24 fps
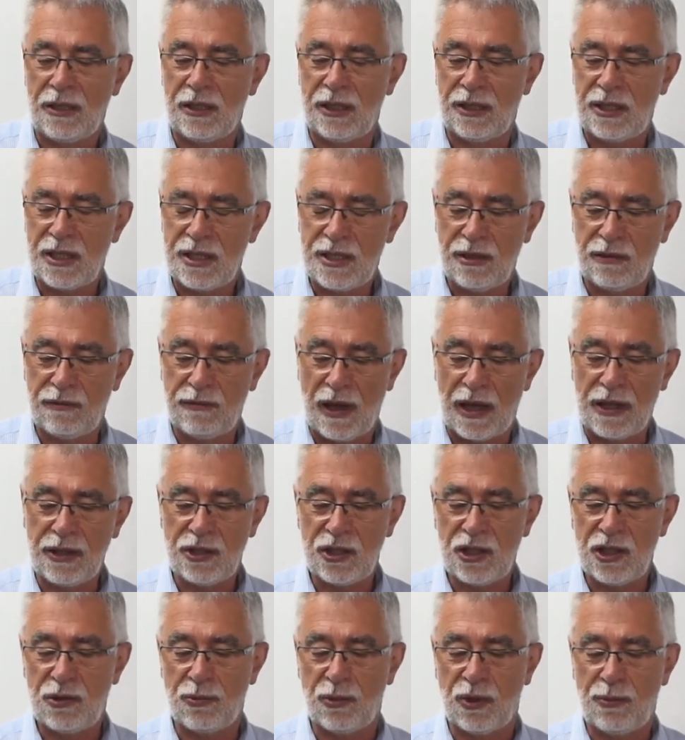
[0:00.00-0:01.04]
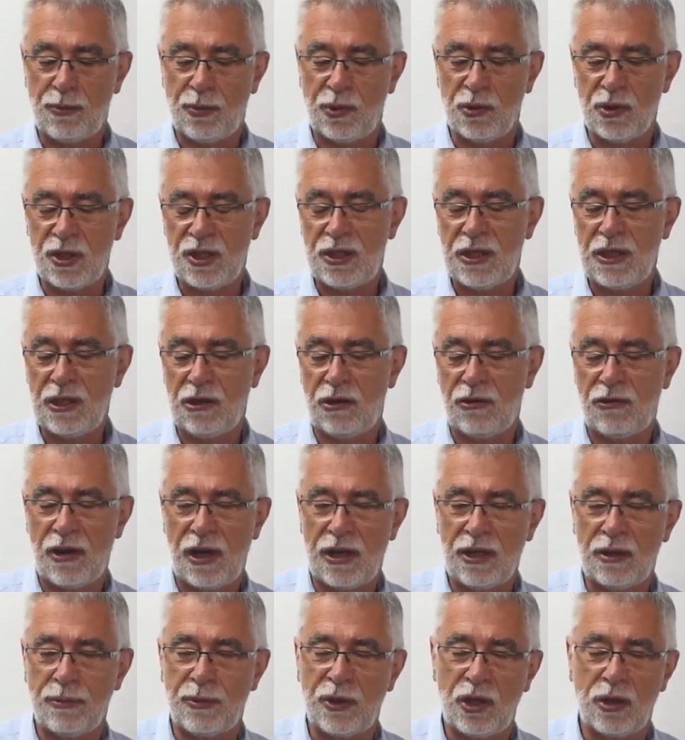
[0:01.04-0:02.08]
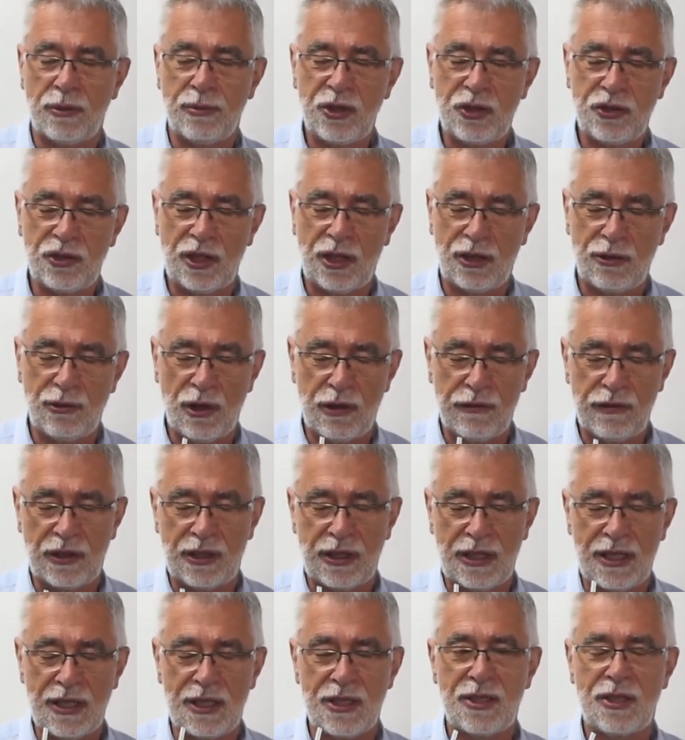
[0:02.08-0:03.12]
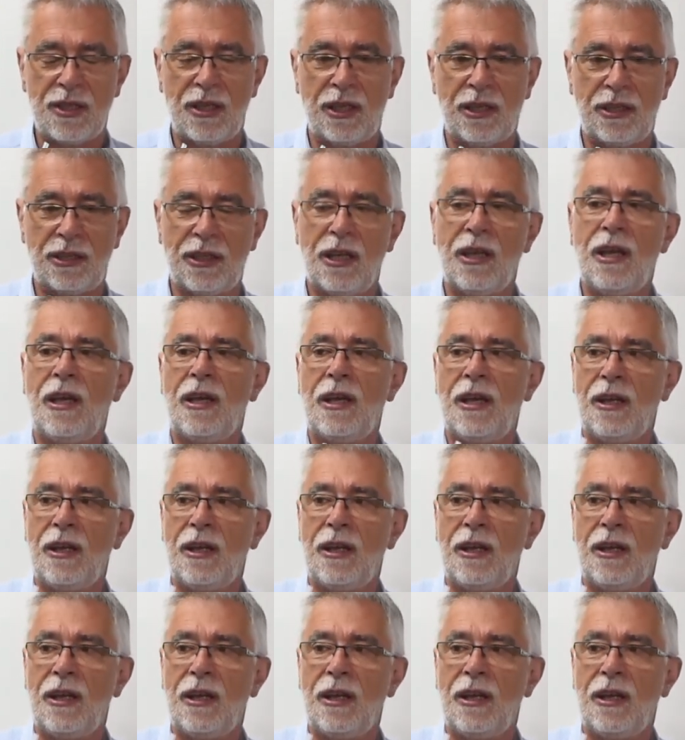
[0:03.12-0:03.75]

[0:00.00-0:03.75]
The disadvantage with posterior rhinomanometry, however, is that